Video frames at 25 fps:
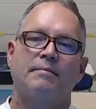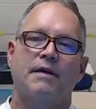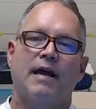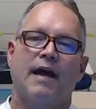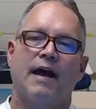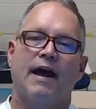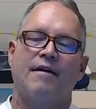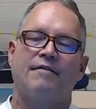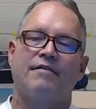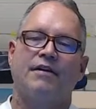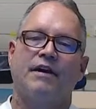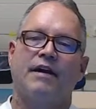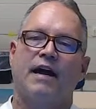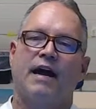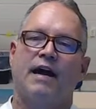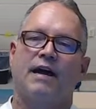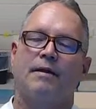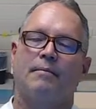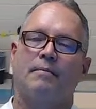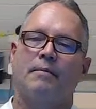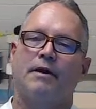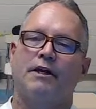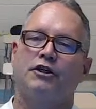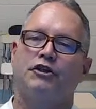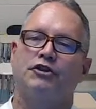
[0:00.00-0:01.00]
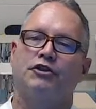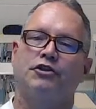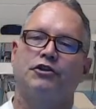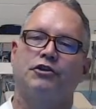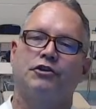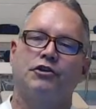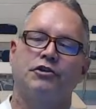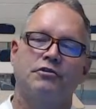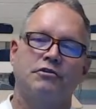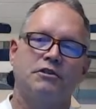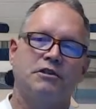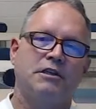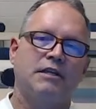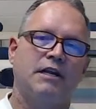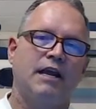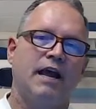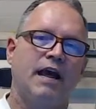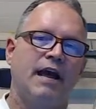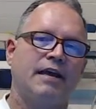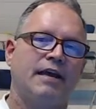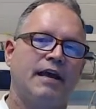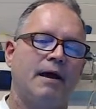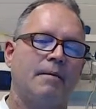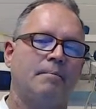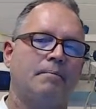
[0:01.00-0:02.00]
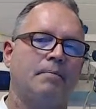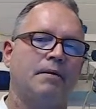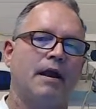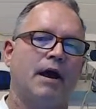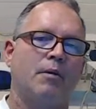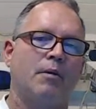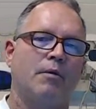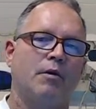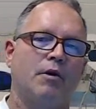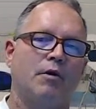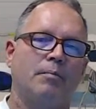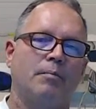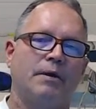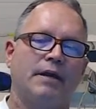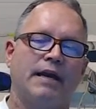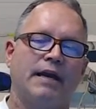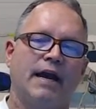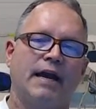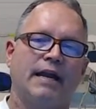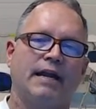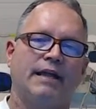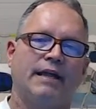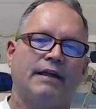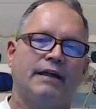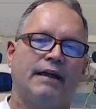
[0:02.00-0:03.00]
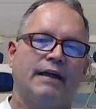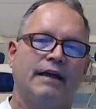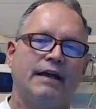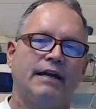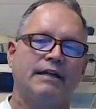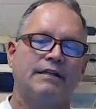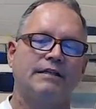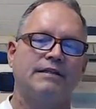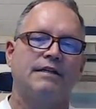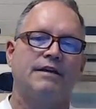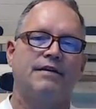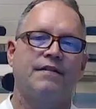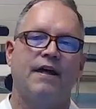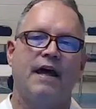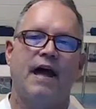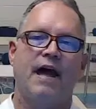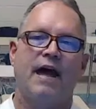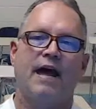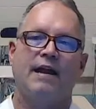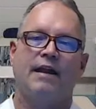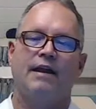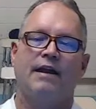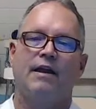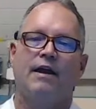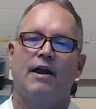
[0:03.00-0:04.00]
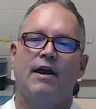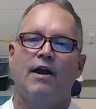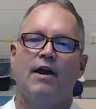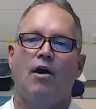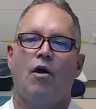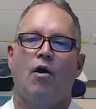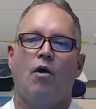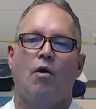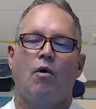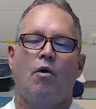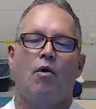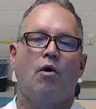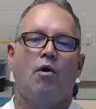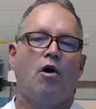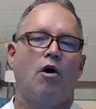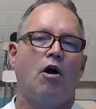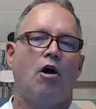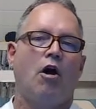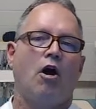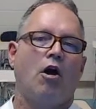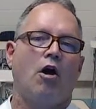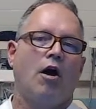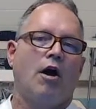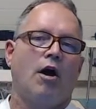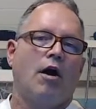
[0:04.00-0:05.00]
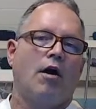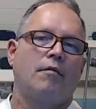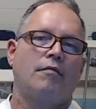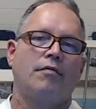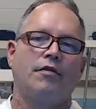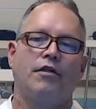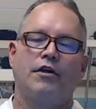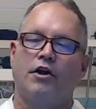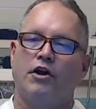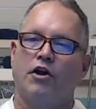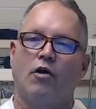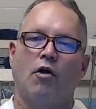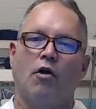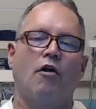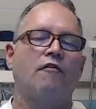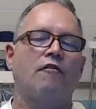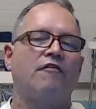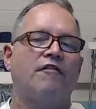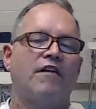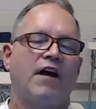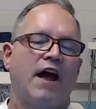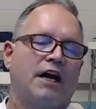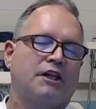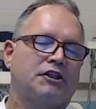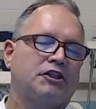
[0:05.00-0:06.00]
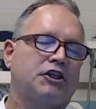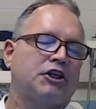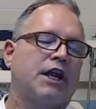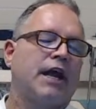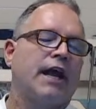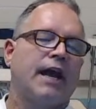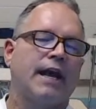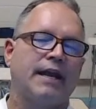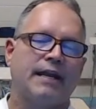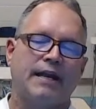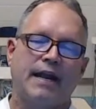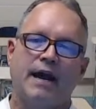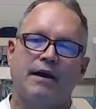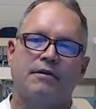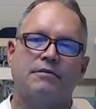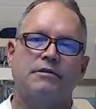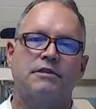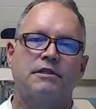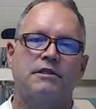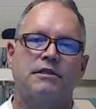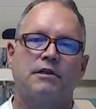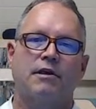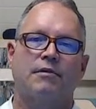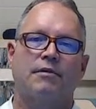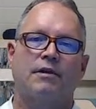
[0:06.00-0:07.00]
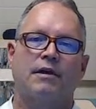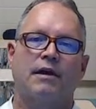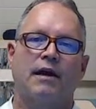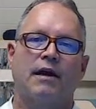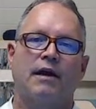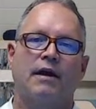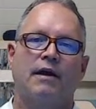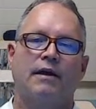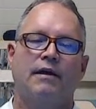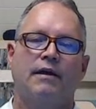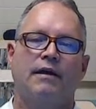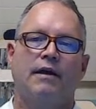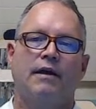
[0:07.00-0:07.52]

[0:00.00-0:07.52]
I haven't got them introduced to that yet, but I will be getting into that. Or the good old-fashioned handouts, okay?